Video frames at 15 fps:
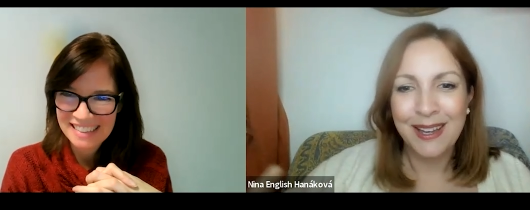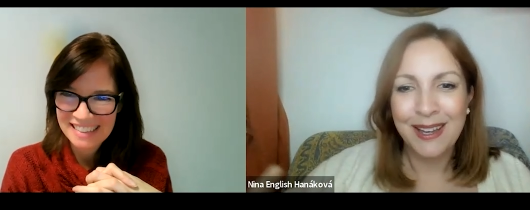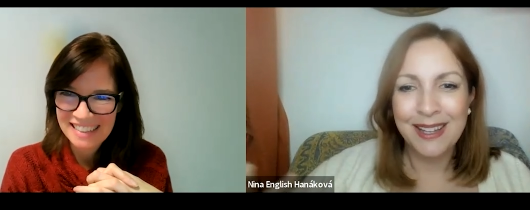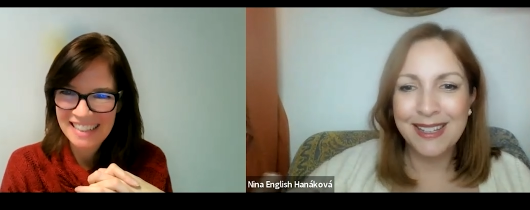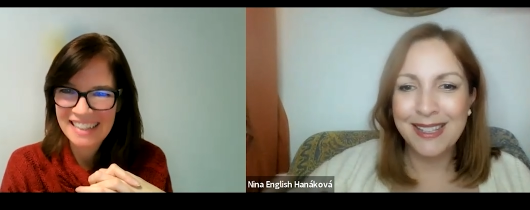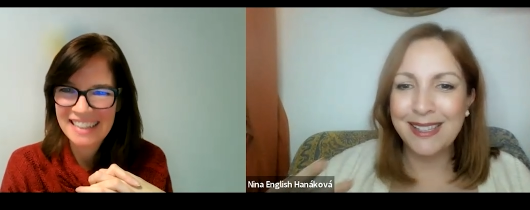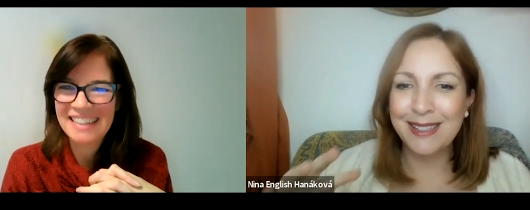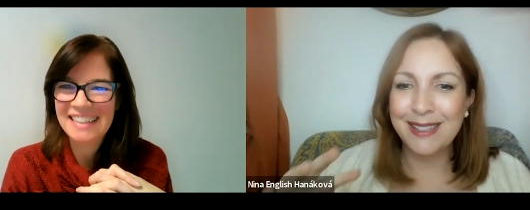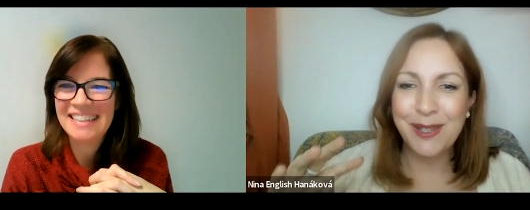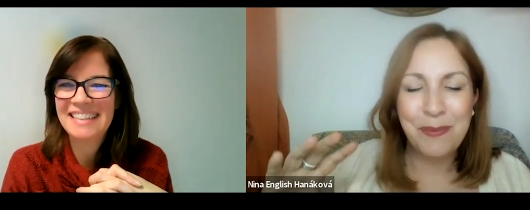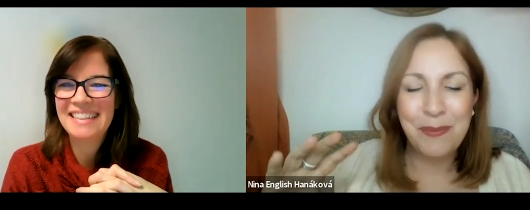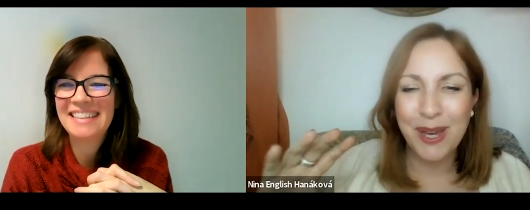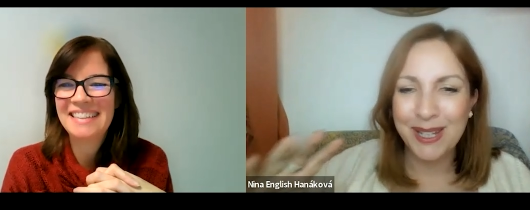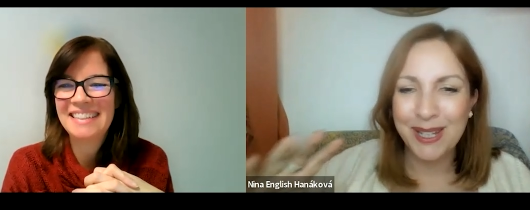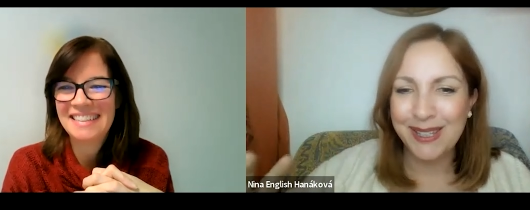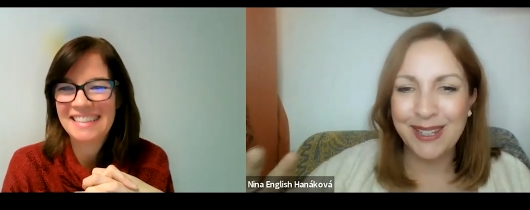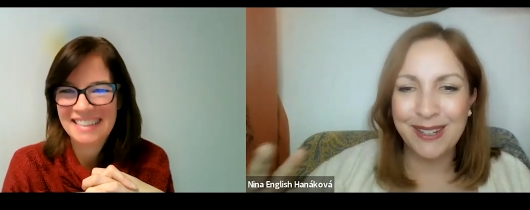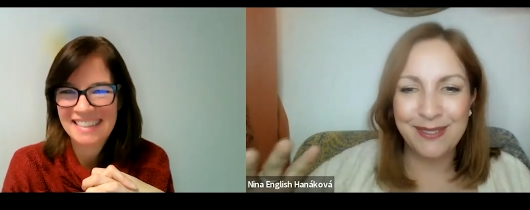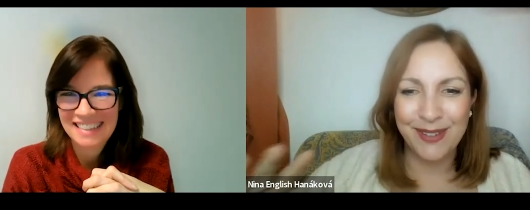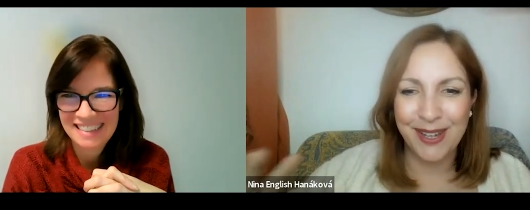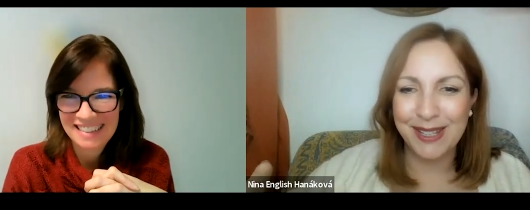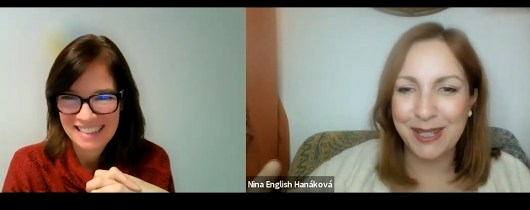Speaker 1: This is the best
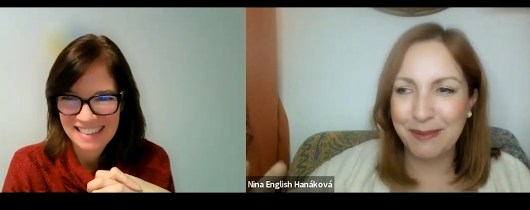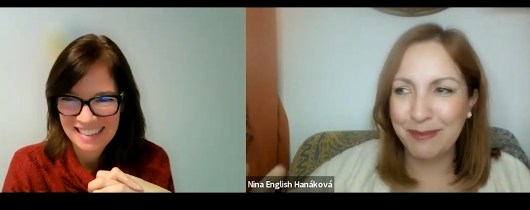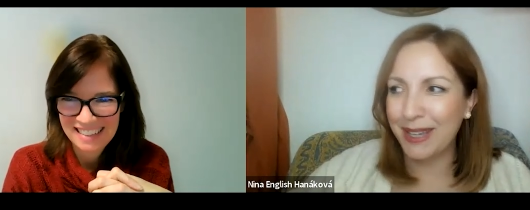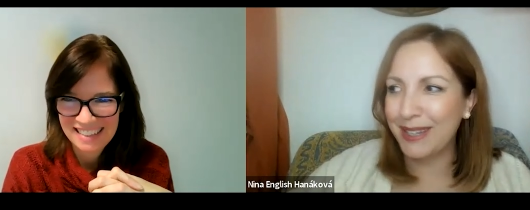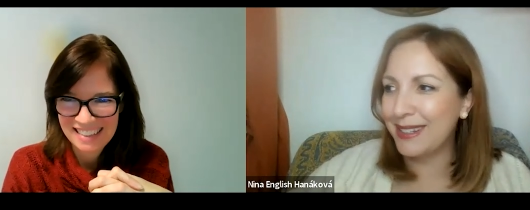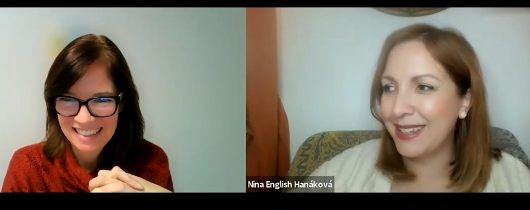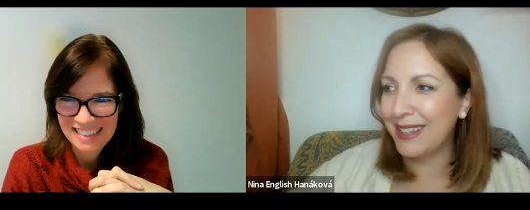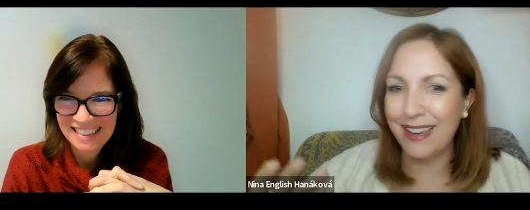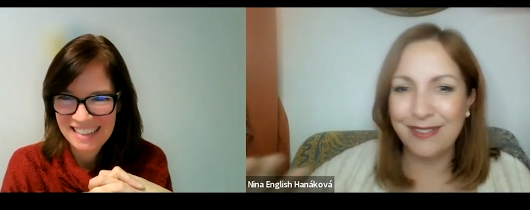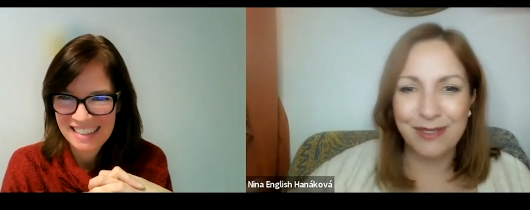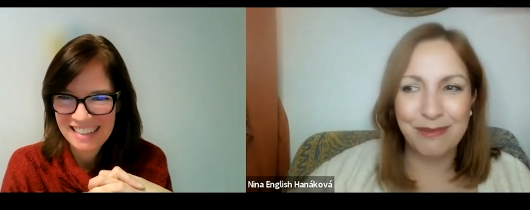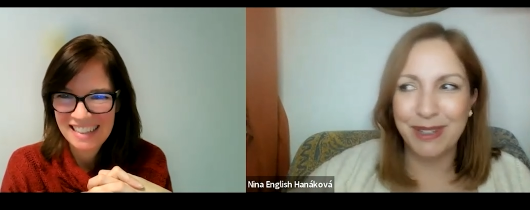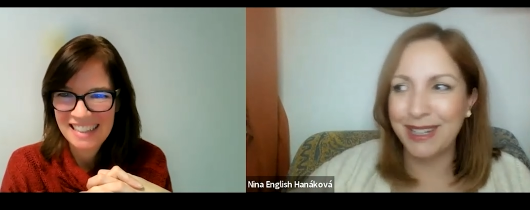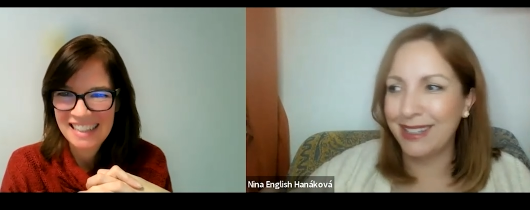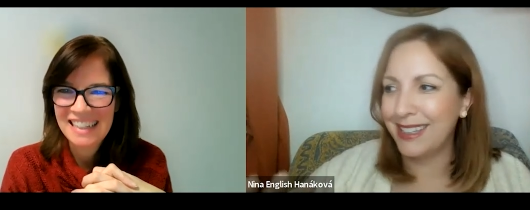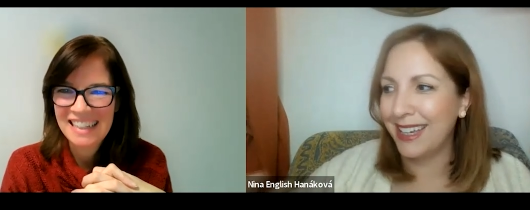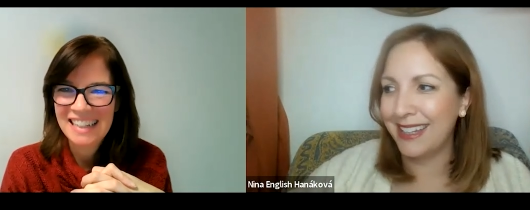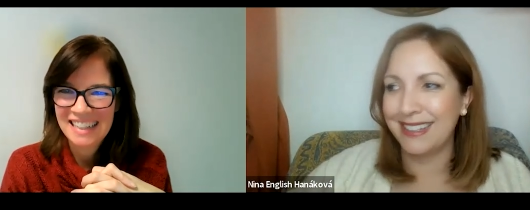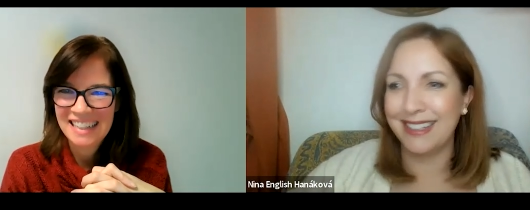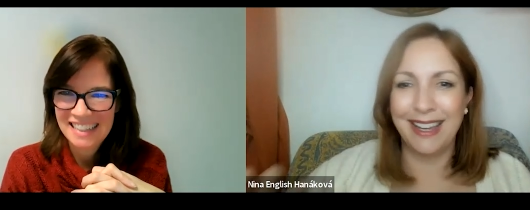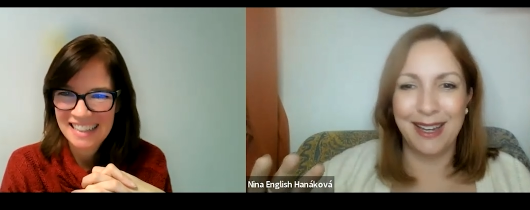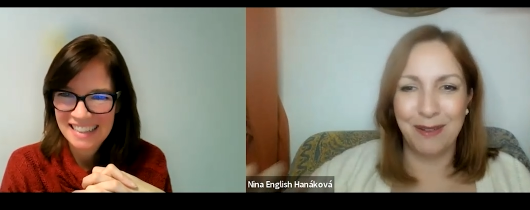investment. Everybody get
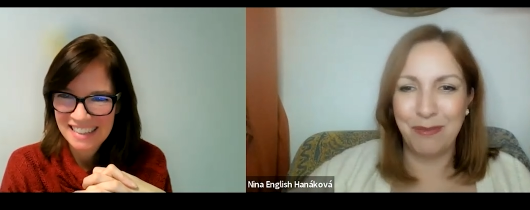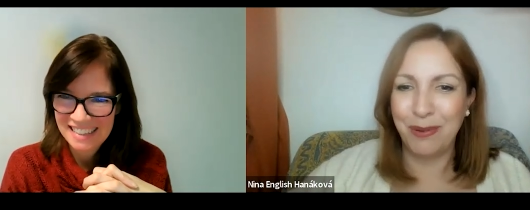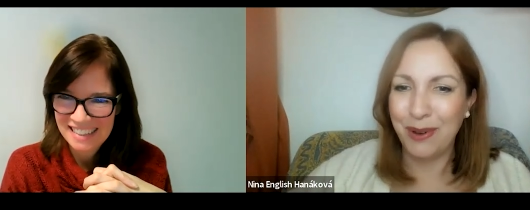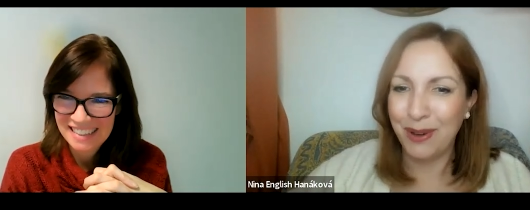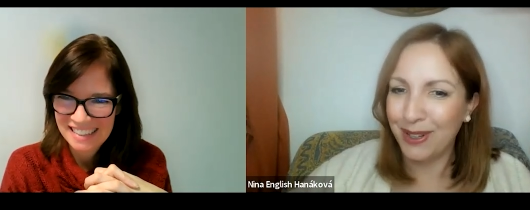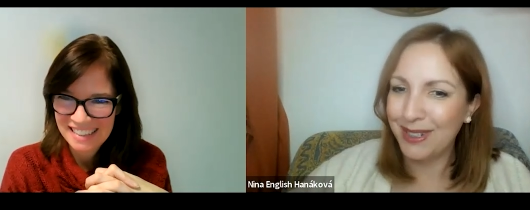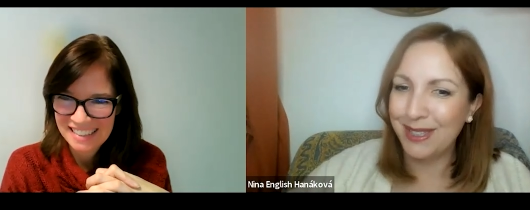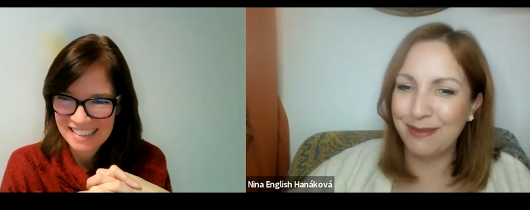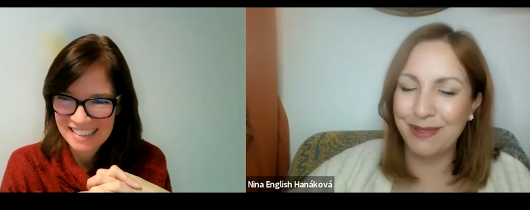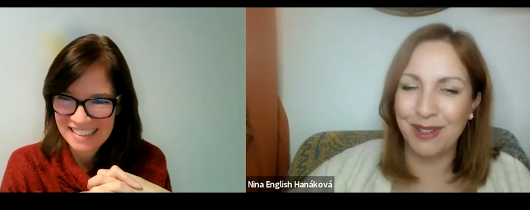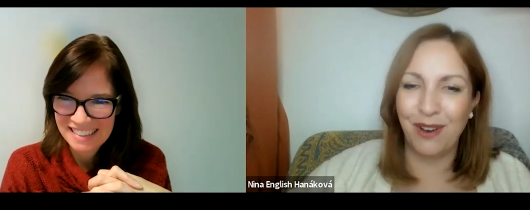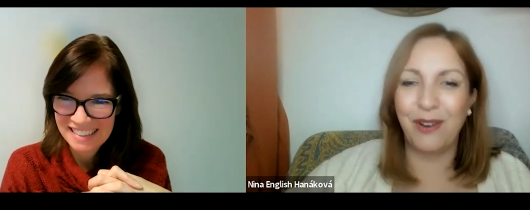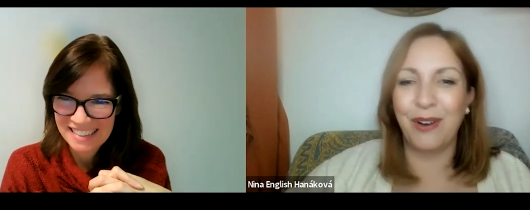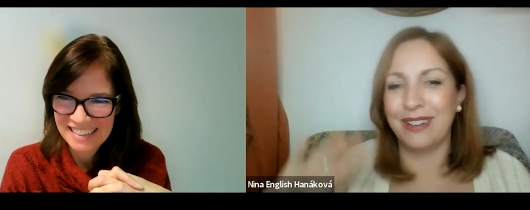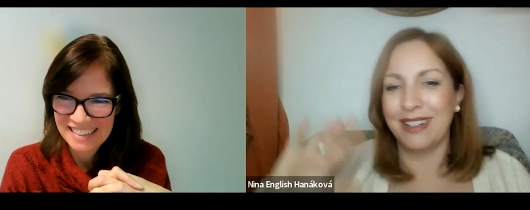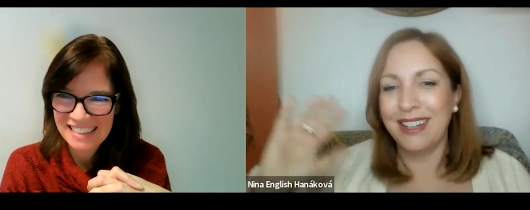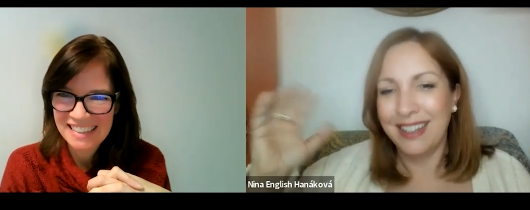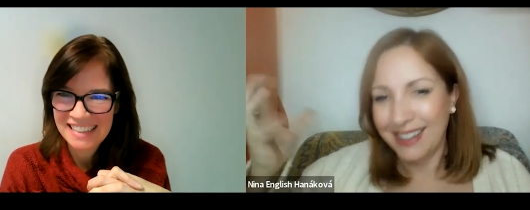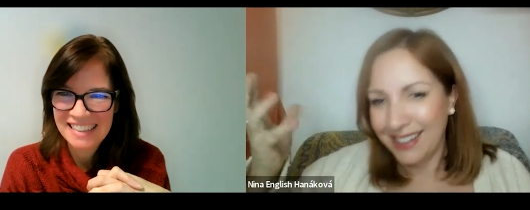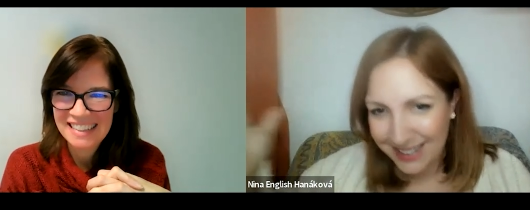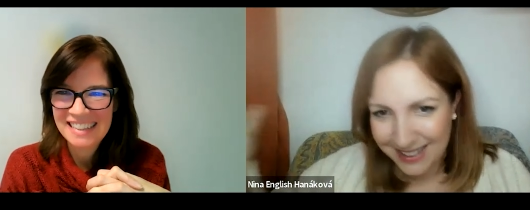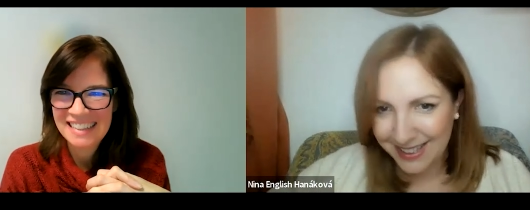AirPods or
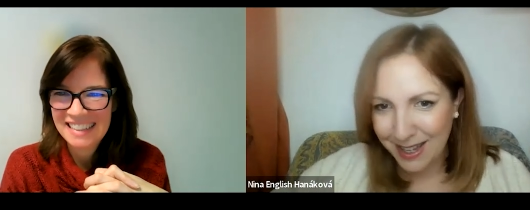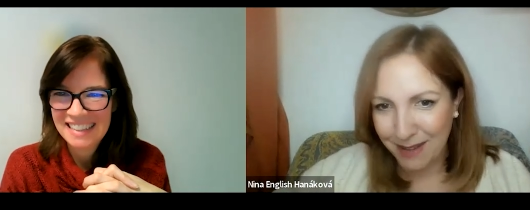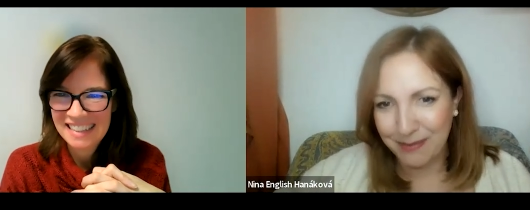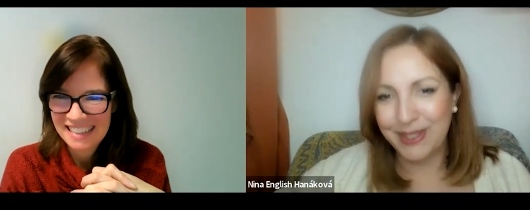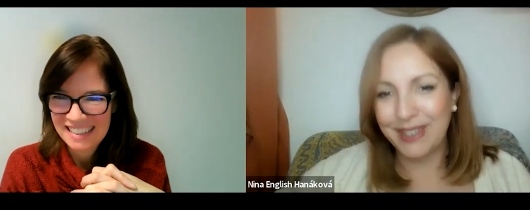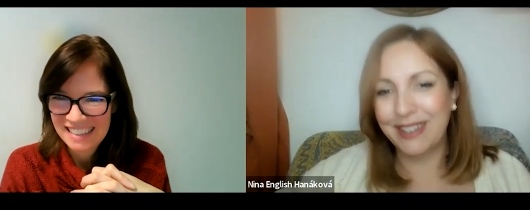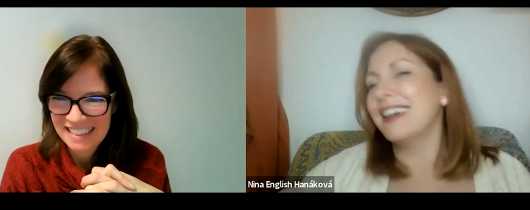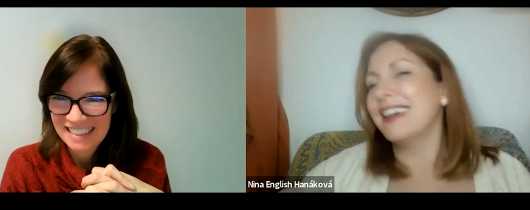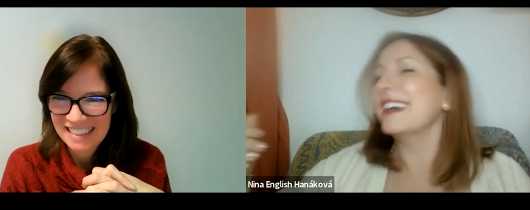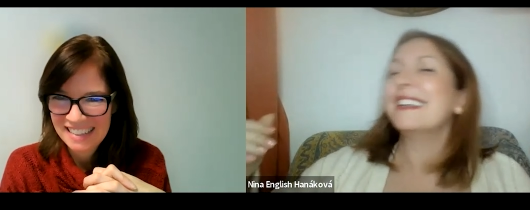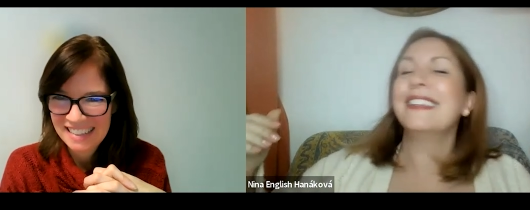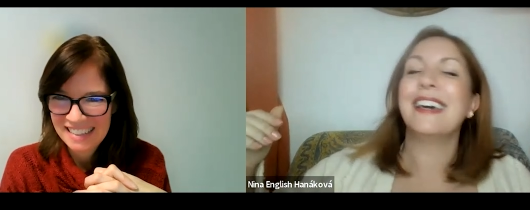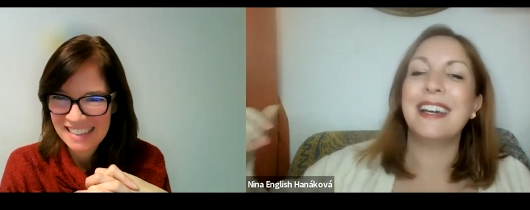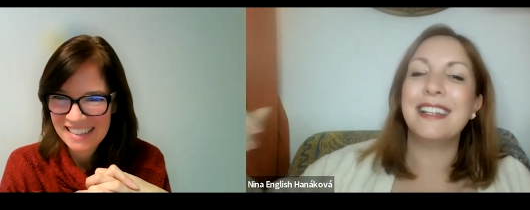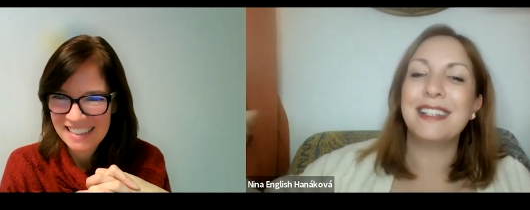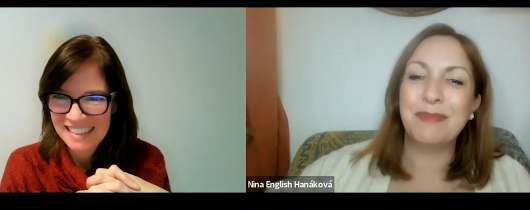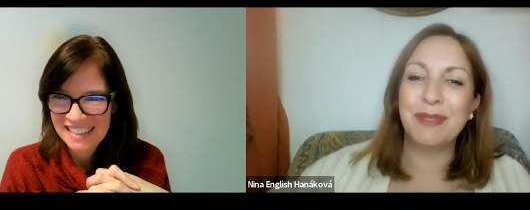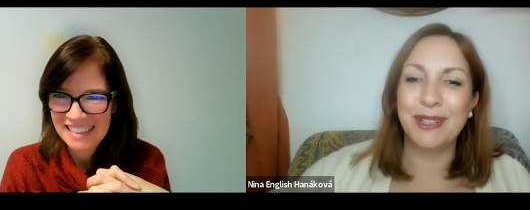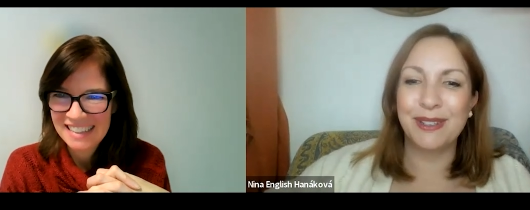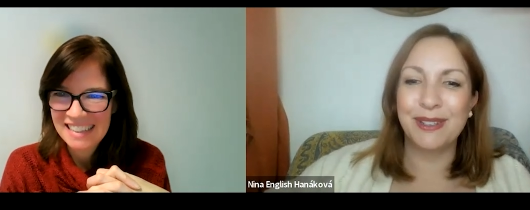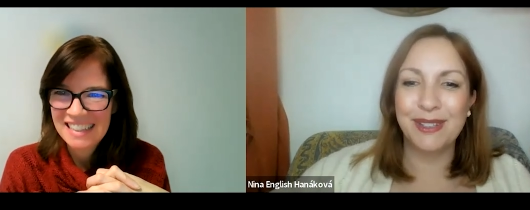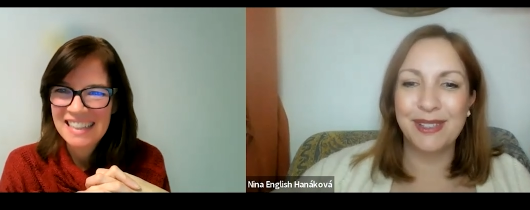something like that
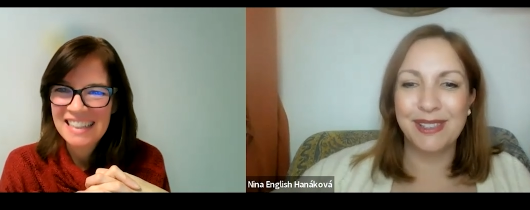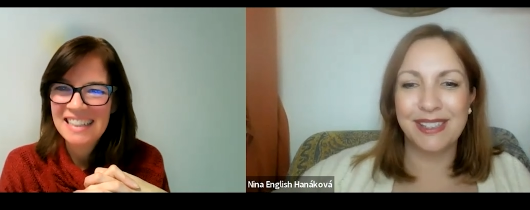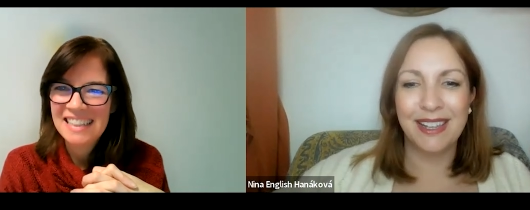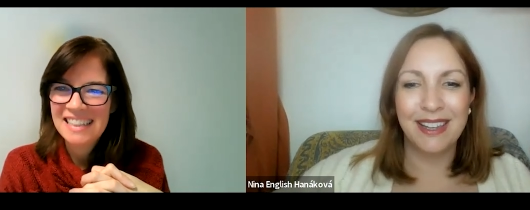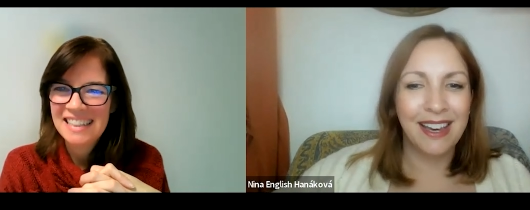because